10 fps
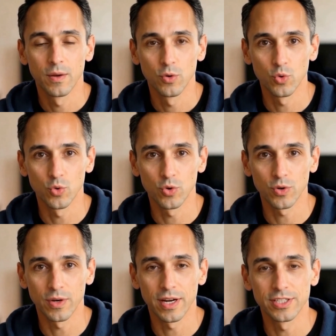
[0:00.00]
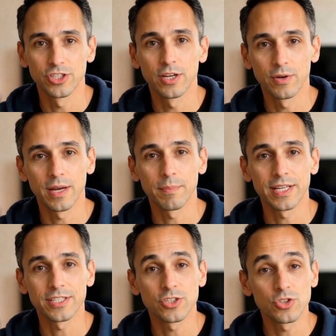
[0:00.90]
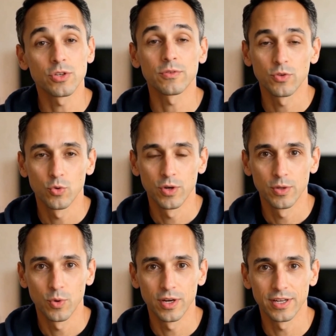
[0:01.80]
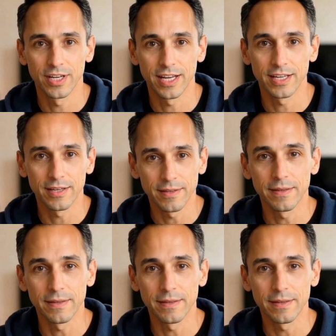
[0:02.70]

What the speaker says: Or I can generate a message you can forward in one click.